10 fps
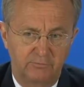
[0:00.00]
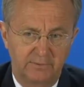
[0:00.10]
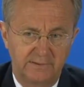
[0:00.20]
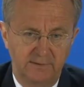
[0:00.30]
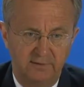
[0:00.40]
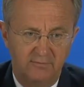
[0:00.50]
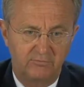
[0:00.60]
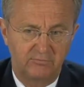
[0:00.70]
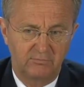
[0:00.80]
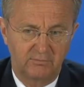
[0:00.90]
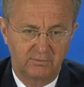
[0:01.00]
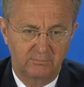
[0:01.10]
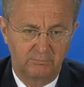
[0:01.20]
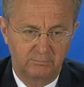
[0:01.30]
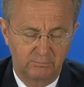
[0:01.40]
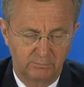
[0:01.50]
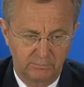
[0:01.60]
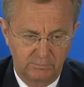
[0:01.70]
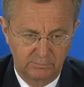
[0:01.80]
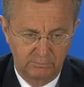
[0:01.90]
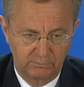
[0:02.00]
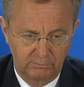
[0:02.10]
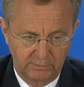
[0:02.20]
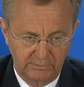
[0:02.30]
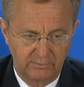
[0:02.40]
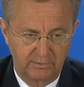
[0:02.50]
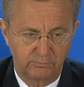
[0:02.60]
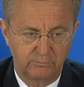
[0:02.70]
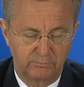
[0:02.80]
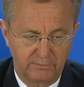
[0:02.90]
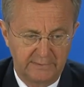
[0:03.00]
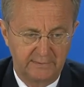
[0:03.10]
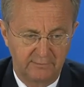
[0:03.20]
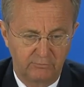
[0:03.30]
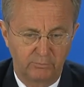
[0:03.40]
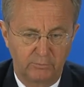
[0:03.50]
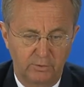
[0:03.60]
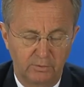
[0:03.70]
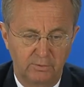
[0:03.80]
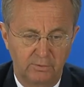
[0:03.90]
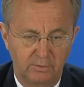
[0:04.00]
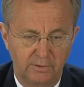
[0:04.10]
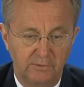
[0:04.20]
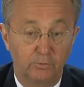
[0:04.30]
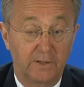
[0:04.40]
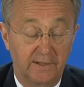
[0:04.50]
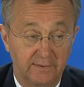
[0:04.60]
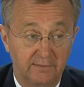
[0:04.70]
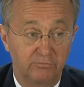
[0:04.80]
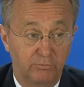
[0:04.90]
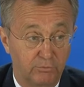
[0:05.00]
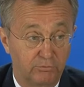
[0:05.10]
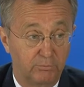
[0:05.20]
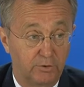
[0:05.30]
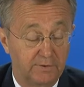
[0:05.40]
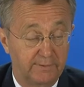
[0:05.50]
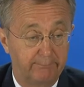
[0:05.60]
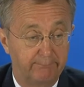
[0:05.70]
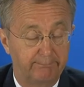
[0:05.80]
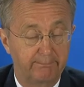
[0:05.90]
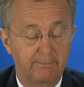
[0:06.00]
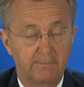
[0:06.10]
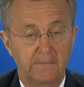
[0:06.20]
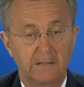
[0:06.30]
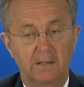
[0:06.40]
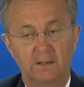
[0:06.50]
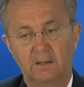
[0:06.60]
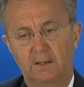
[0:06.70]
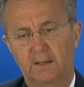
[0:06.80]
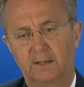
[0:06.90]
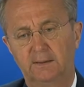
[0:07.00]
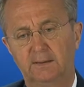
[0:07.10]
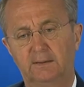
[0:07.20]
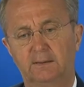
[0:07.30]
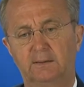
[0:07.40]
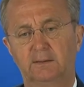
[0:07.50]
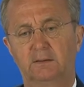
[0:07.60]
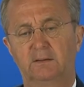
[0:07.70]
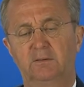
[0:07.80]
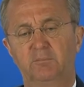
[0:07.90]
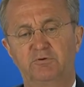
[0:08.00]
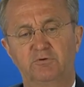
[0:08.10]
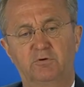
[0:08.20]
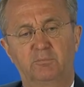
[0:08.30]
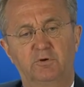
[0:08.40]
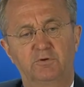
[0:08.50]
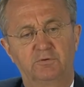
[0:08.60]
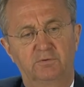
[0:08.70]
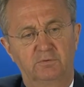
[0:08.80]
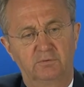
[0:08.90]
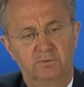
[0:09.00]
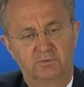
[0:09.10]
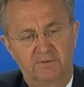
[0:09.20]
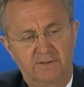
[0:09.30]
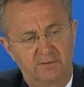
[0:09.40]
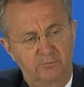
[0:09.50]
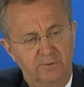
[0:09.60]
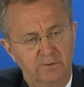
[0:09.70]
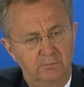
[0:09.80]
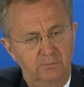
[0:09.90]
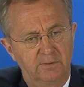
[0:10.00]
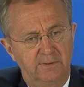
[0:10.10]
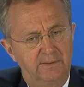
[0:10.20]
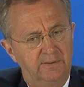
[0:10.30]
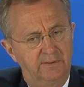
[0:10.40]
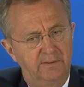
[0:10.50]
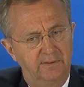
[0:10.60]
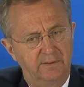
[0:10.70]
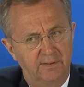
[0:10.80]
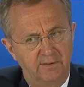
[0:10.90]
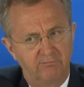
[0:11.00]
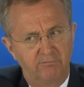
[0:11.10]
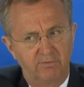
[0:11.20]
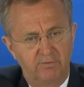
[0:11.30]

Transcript: trainees right now trained in Uganda for Somalia. And the mission commander, Ricardo Elul, he gave